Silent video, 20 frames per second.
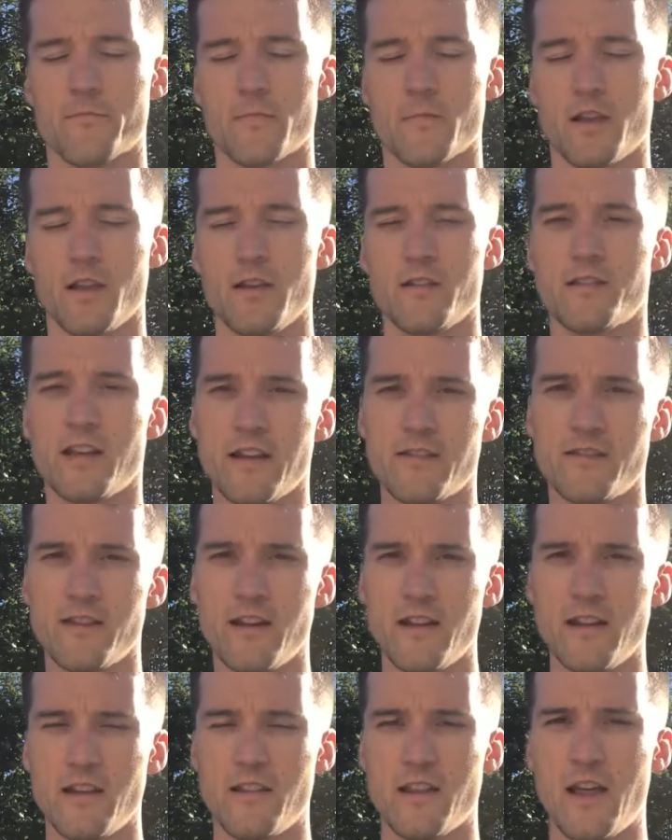
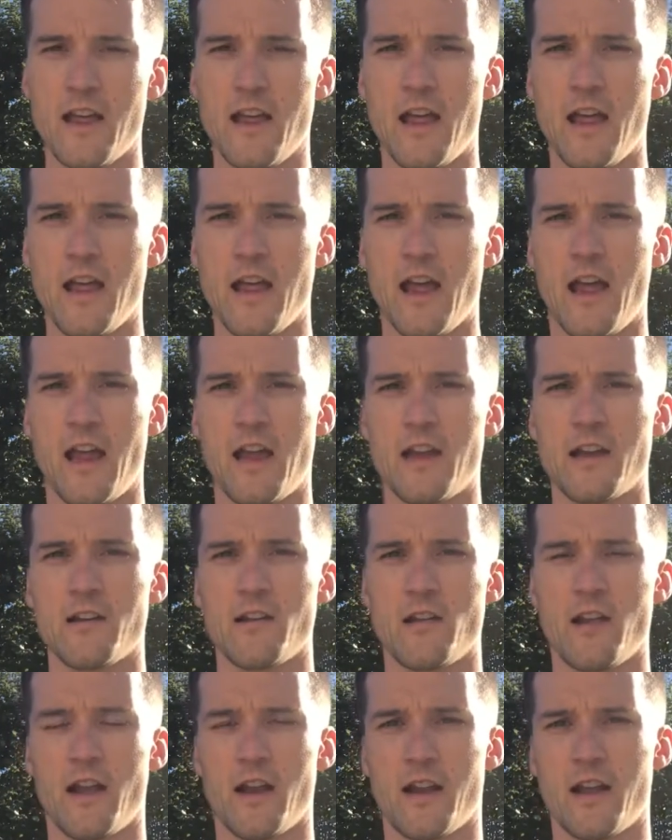intensity in there,
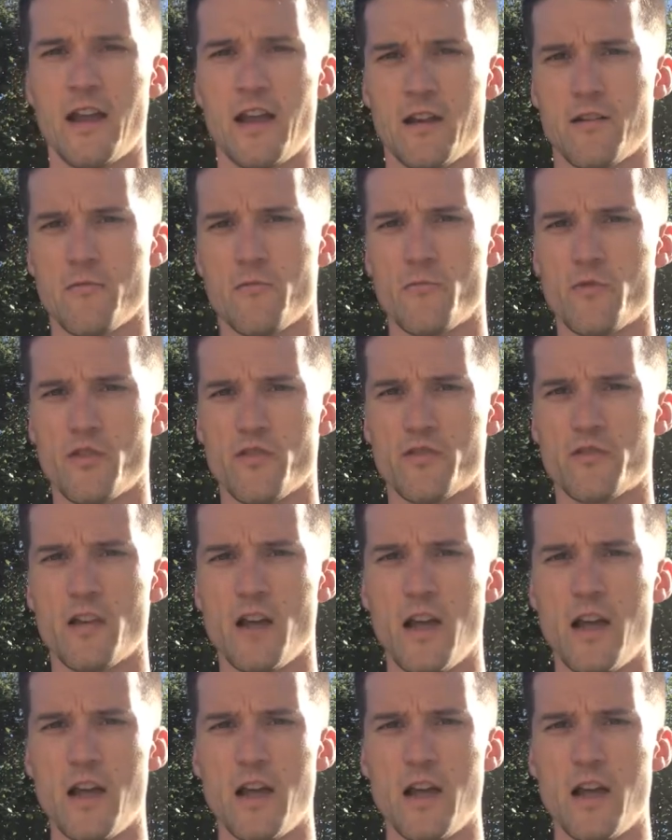and again, just